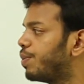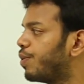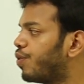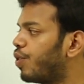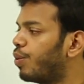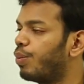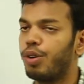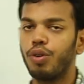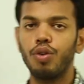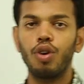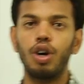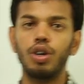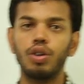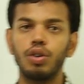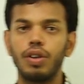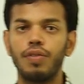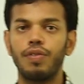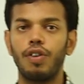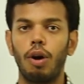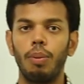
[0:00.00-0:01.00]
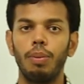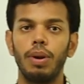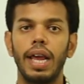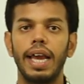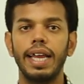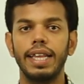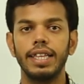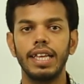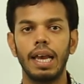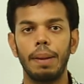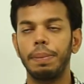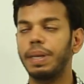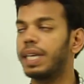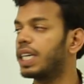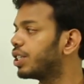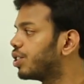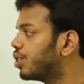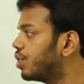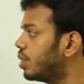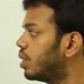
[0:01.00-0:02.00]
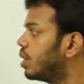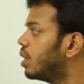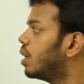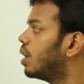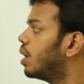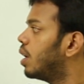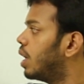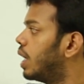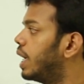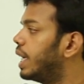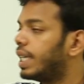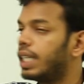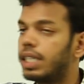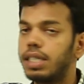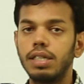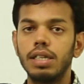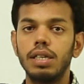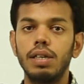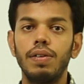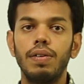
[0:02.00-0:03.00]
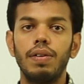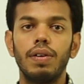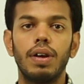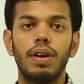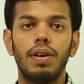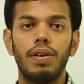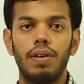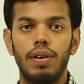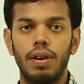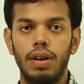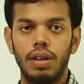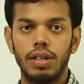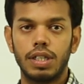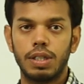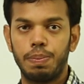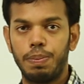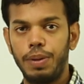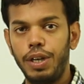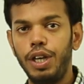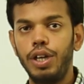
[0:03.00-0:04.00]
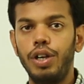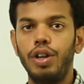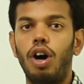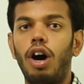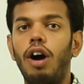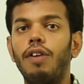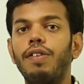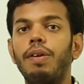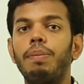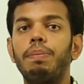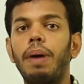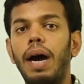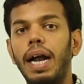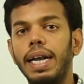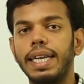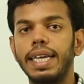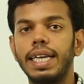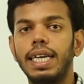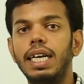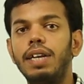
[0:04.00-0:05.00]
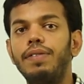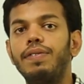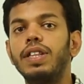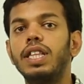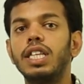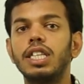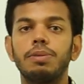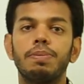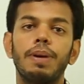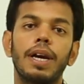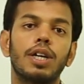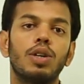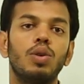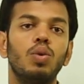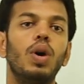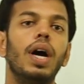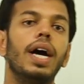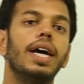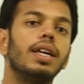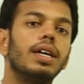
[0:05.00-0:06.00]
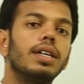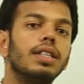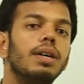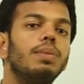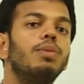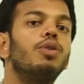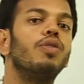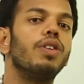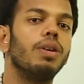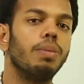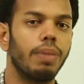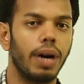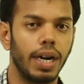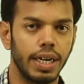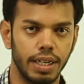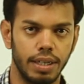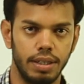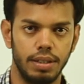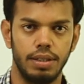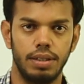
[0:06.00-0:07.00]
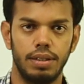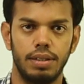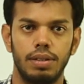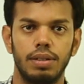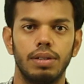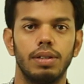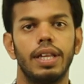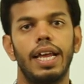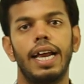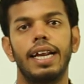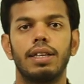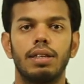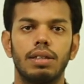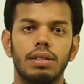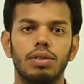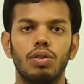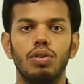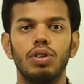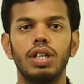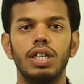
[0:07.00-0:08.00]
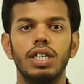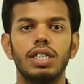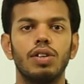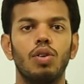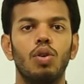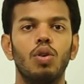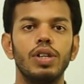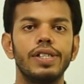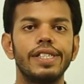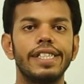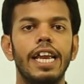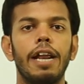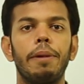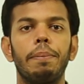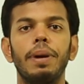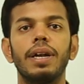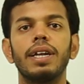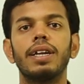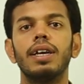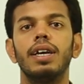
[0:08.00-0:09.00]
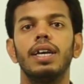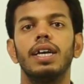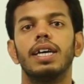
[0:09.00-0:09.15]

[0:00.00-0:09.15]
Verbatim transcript: before moving on to the formula and the application. It is the speed of a particle with respect to another moving particle. That So, this whole statement